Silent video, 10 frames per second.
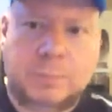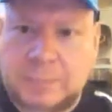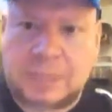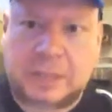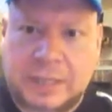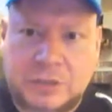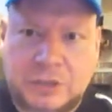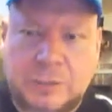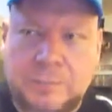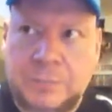
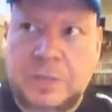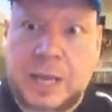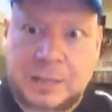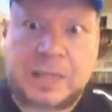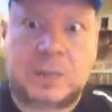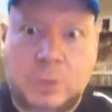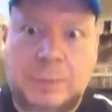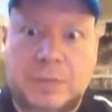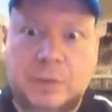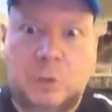middle-aged, I like
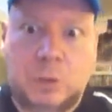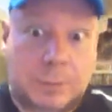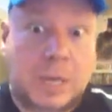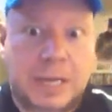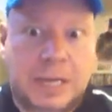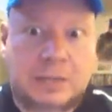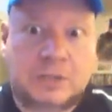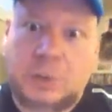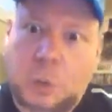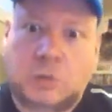women who are my age
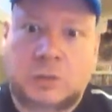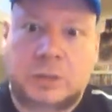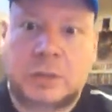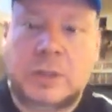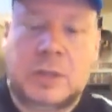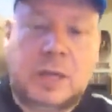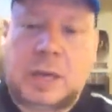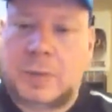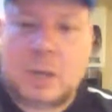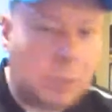and older.
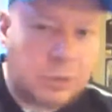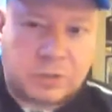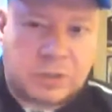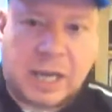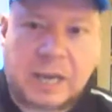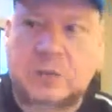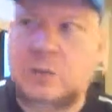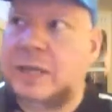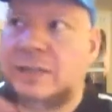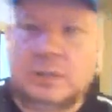I'm not one of those guys who
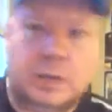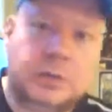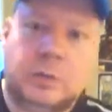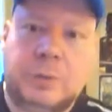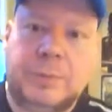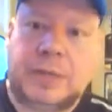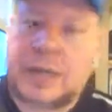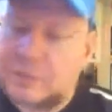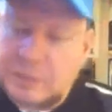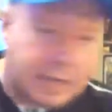likes younger women.
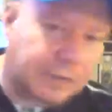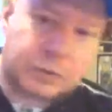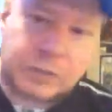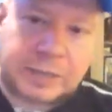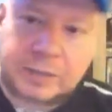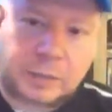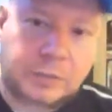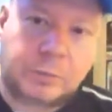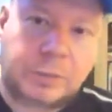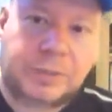I've never liked
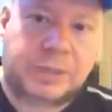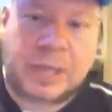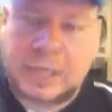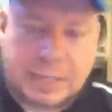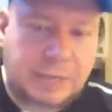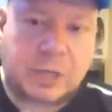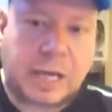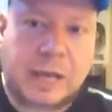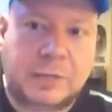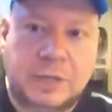younger women. I never
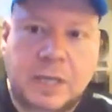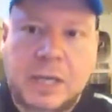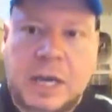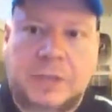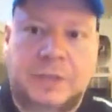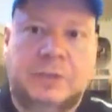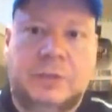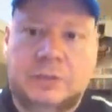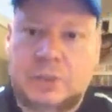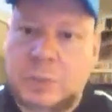have. I think
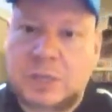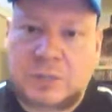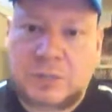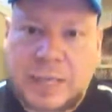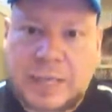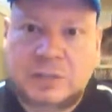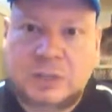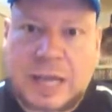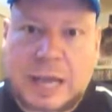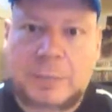there's too much of an age
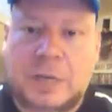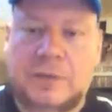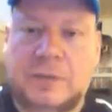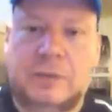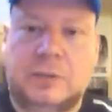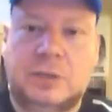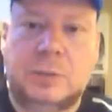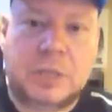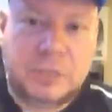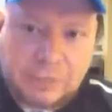gap. I think there's too
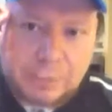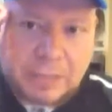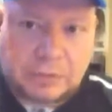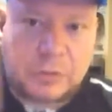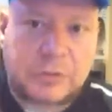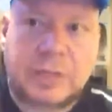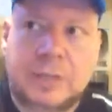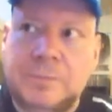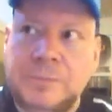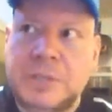much of a mental
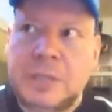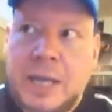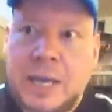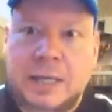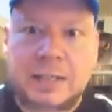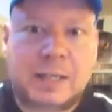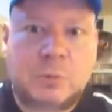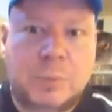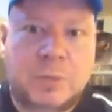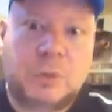thing. And I like
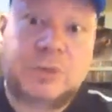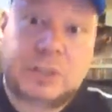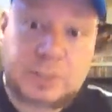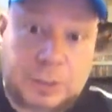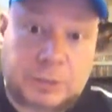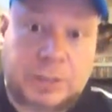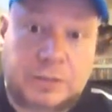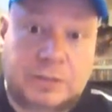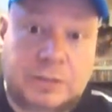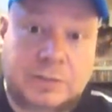women with
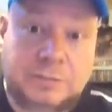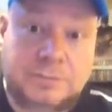experience.